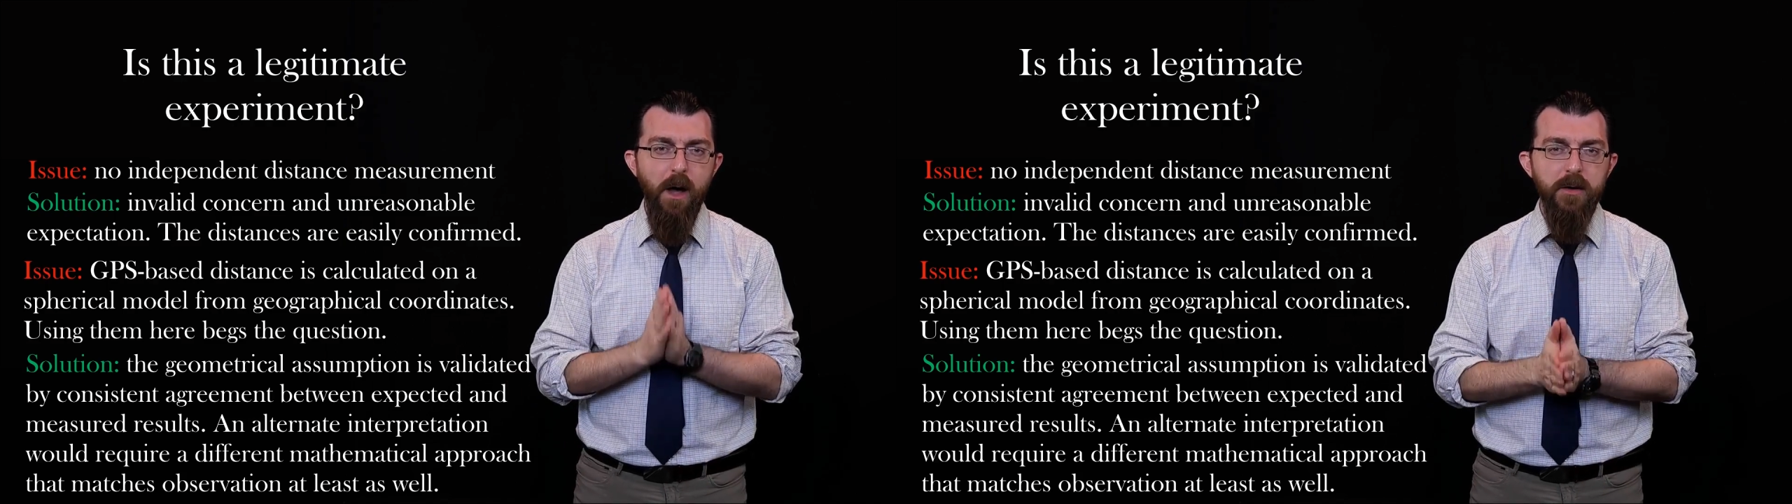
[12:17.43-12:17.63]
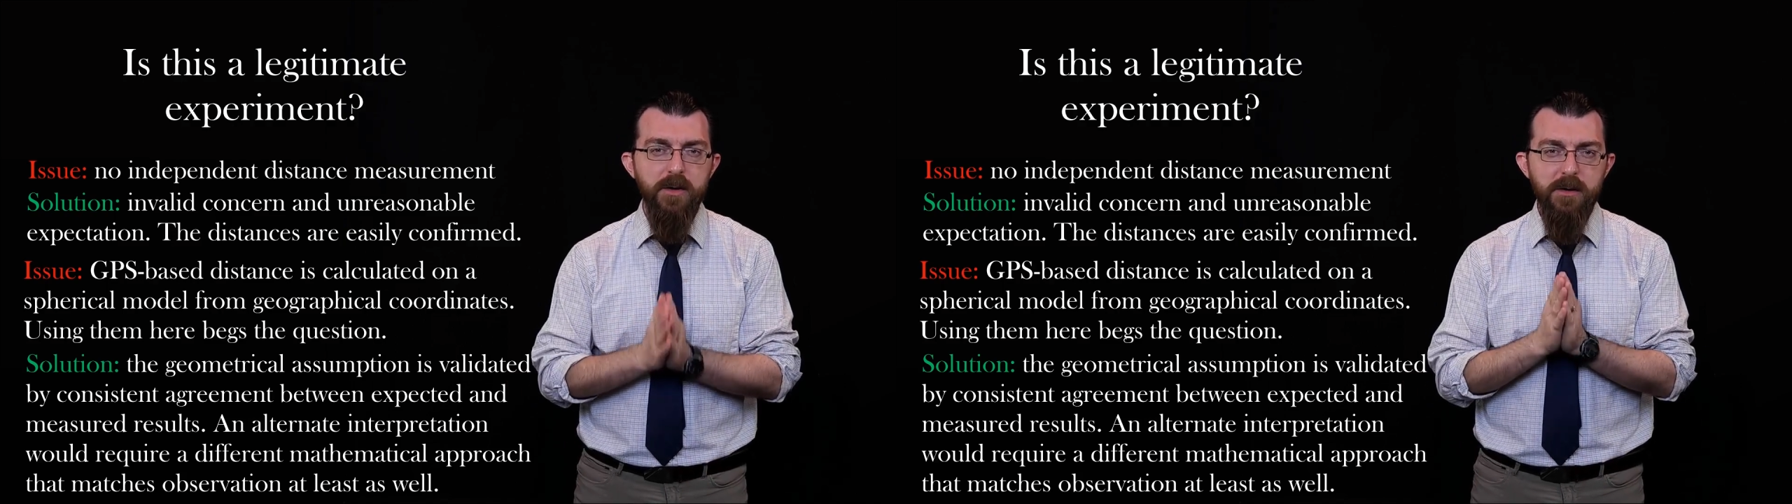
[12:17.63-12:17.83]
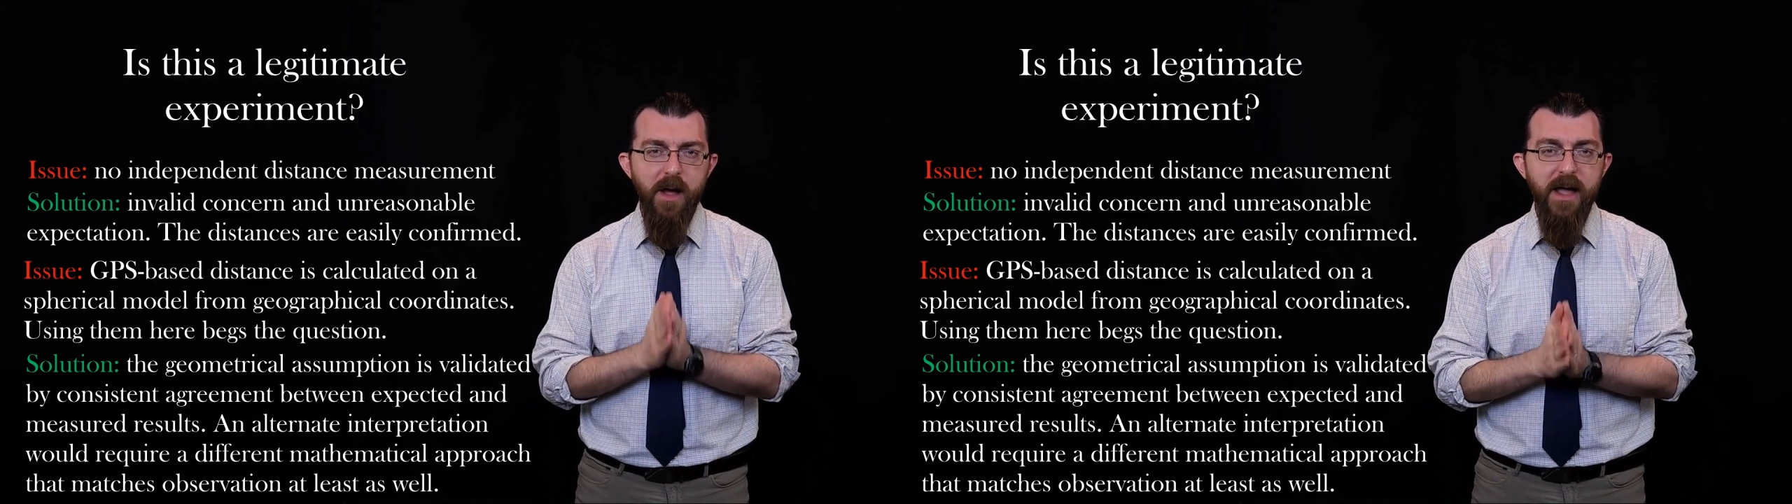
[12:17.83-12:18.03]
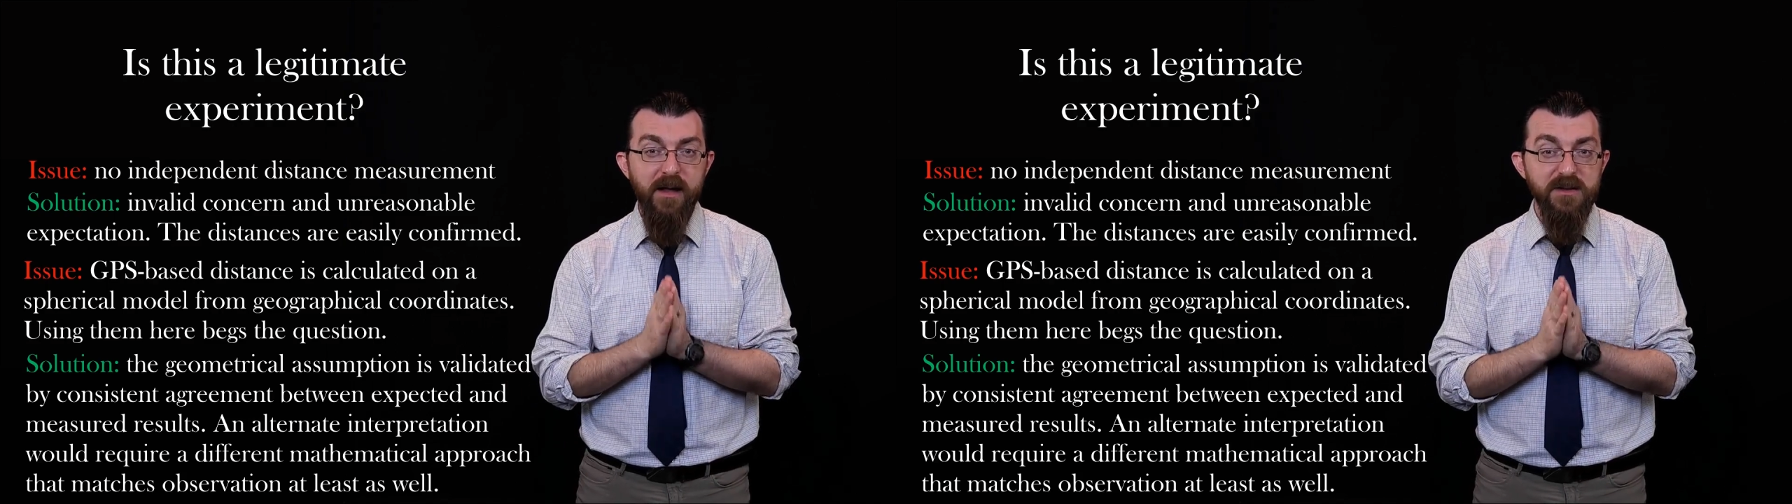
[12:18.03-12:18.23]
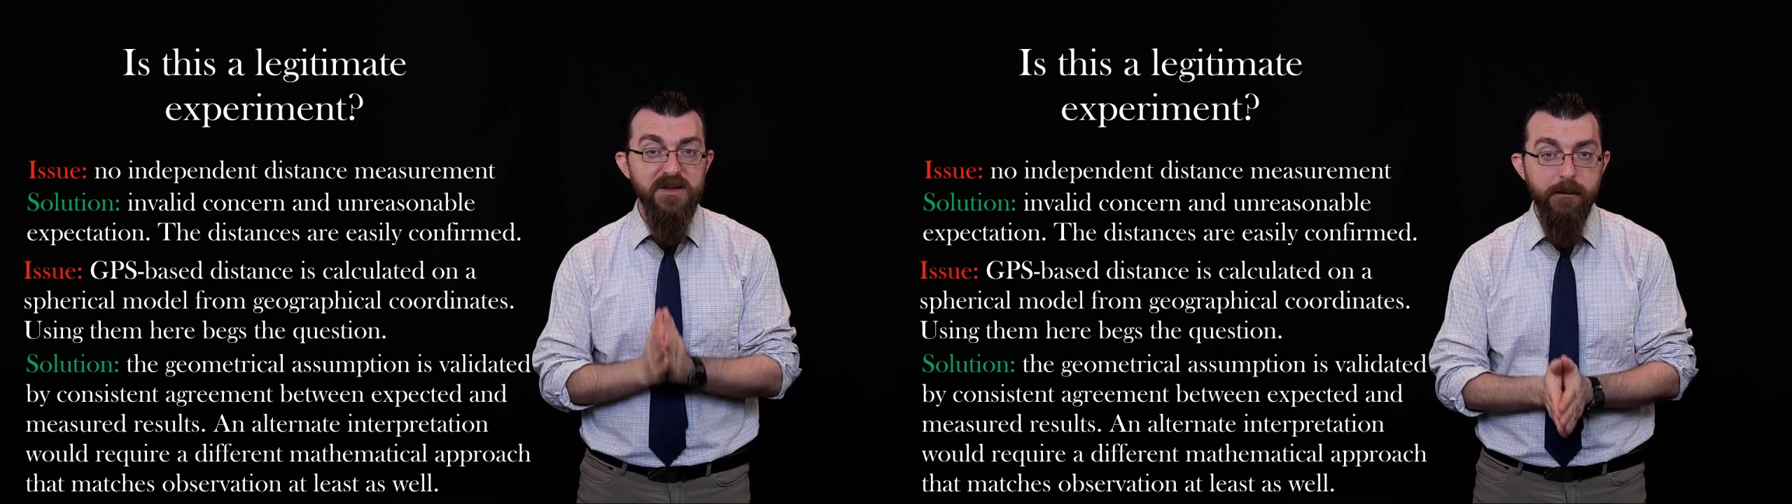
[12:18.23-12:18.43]
underlying
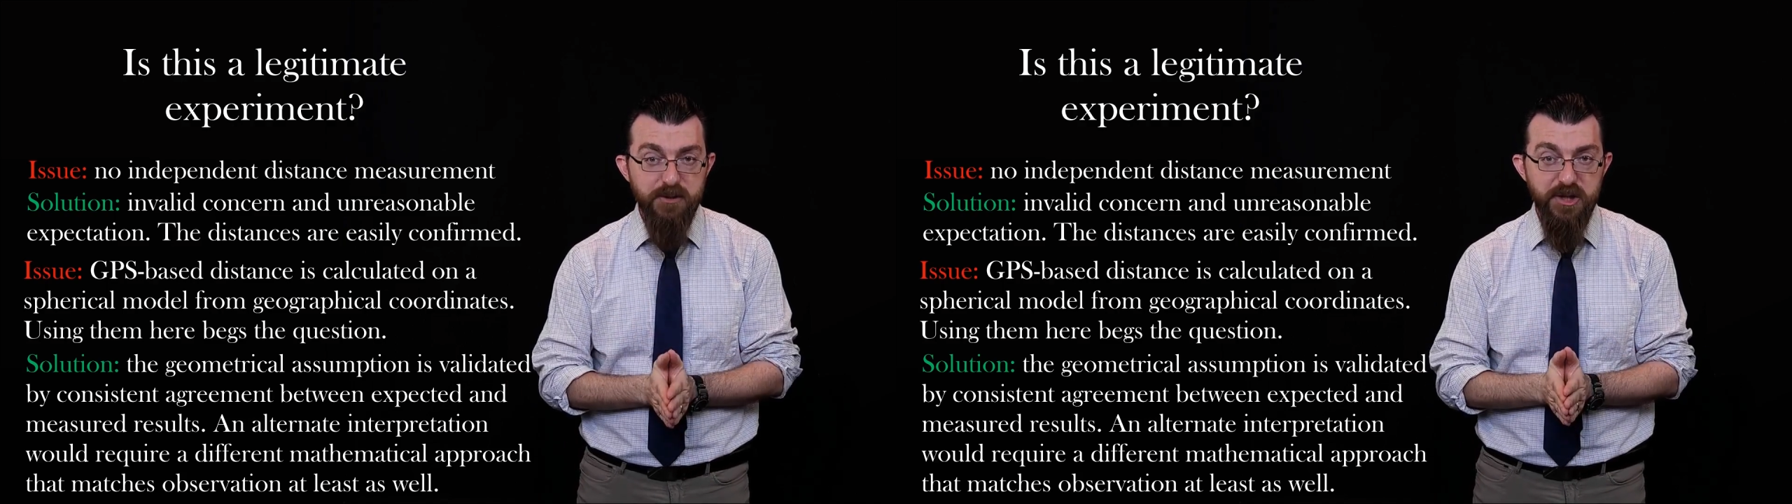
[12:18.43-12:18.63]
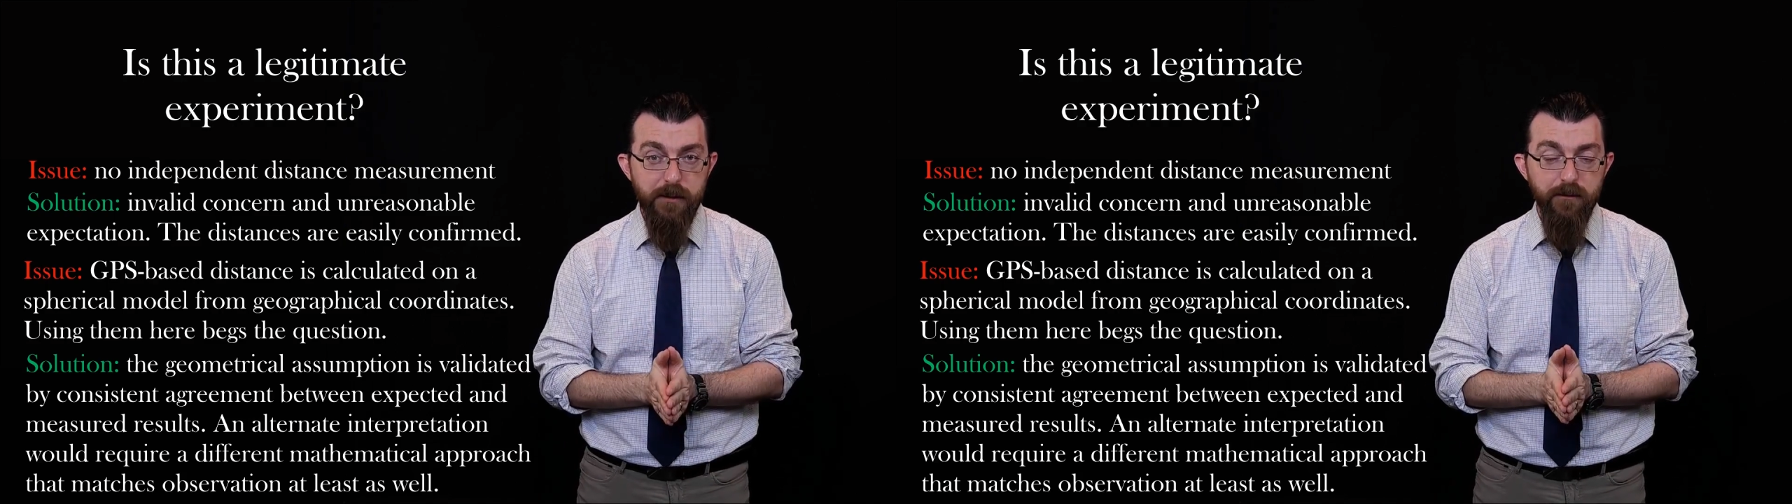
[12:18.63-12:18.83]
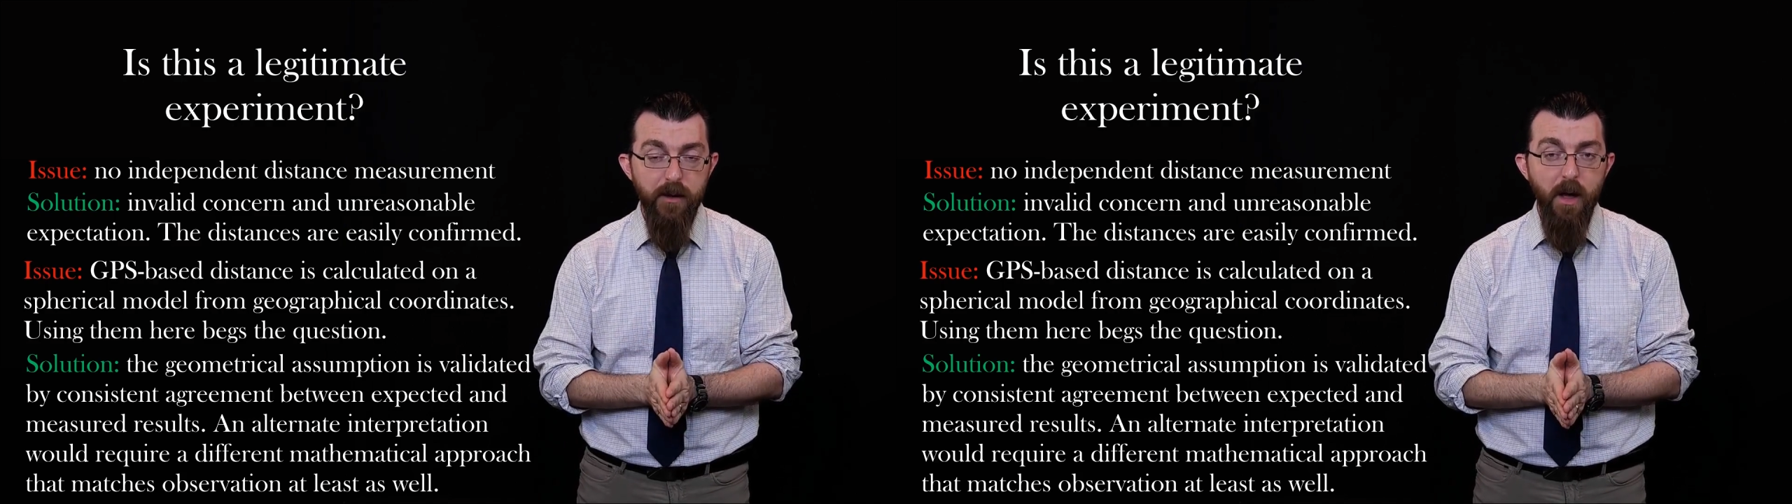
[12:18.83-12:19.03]
assumption